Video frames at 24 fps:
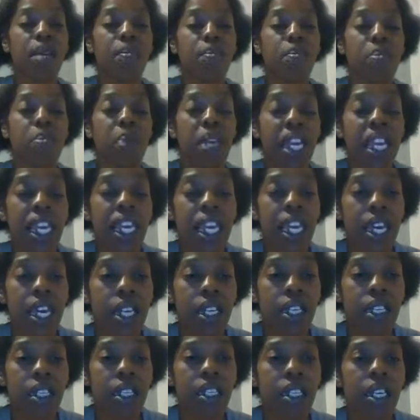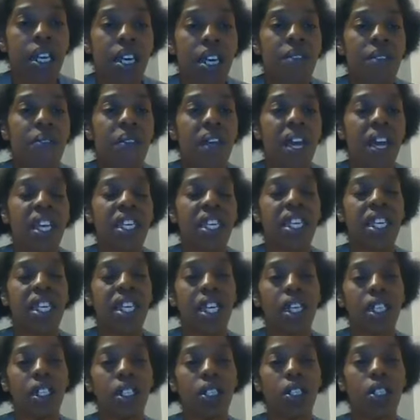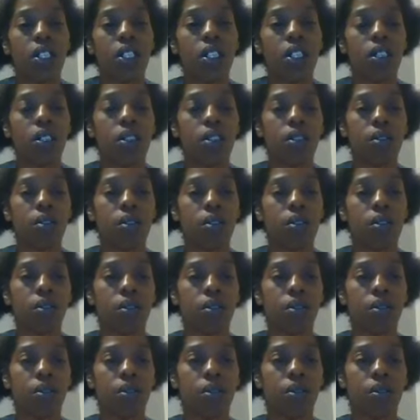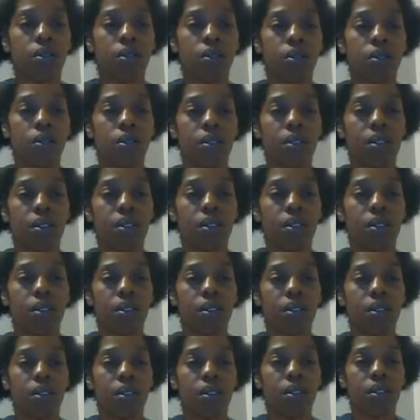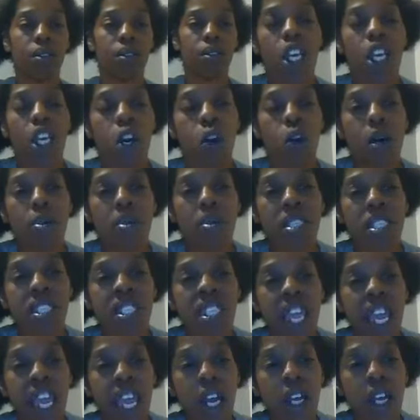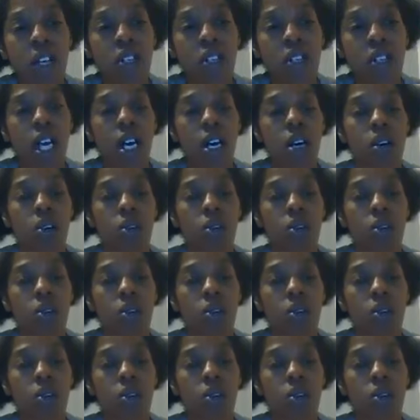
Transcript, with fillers: bin that killer is taking her upstairs on.